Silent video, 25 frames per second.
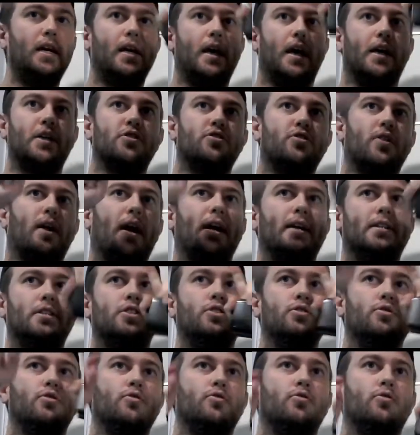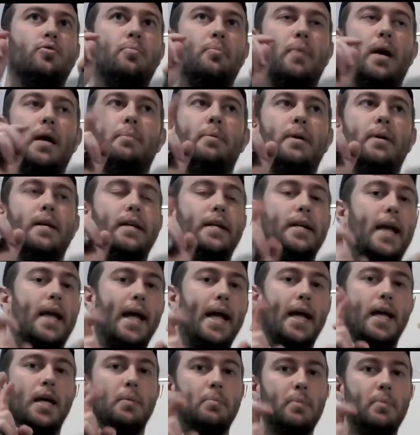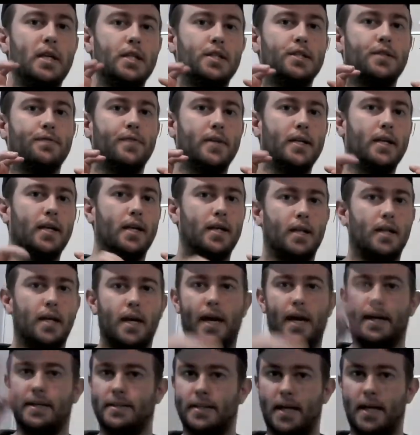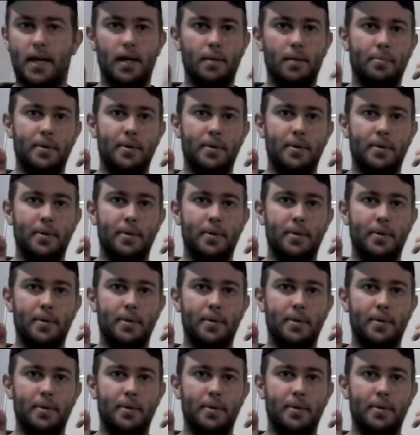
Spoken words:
and try to maybe name each vanilla as A,